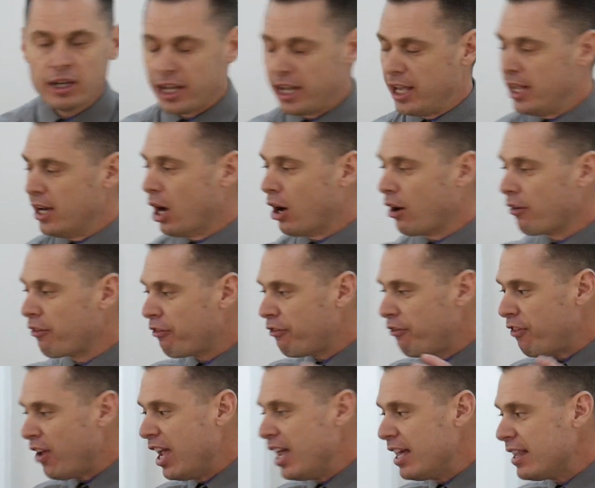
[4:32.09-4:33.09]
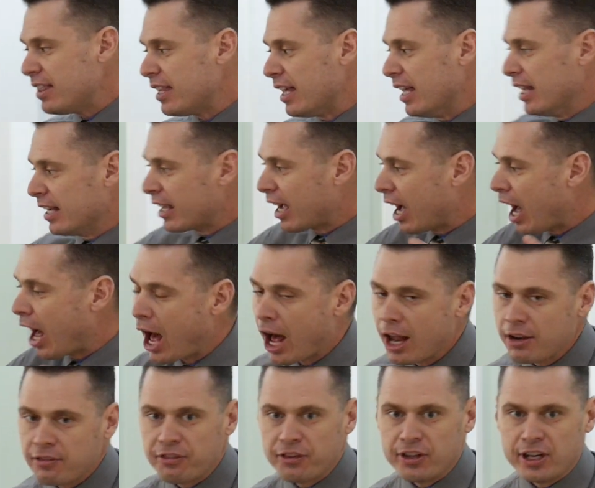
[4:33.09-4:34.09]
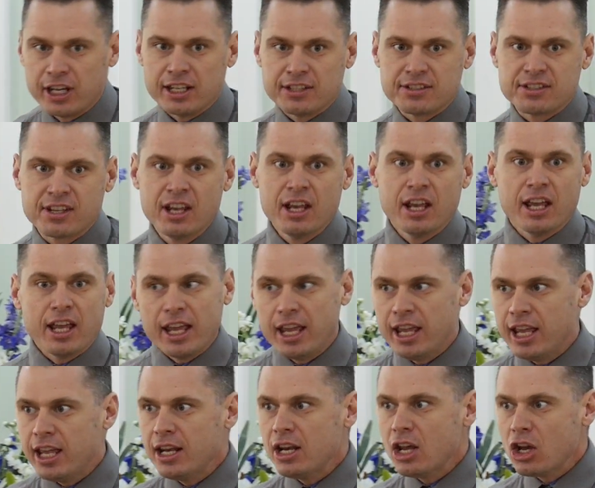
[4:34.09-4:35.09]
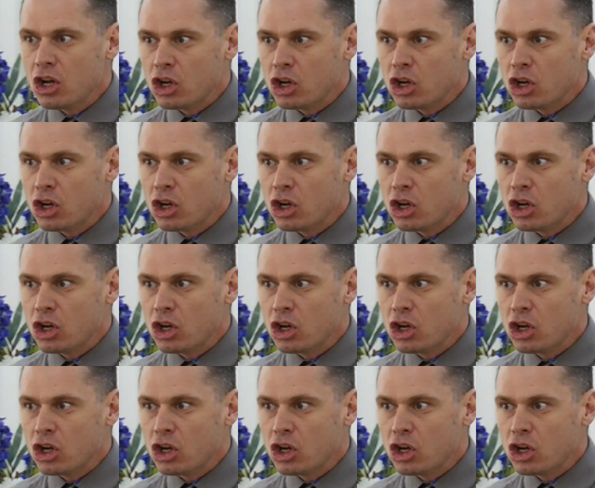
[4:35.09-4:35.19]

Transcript: and our faith and confidence in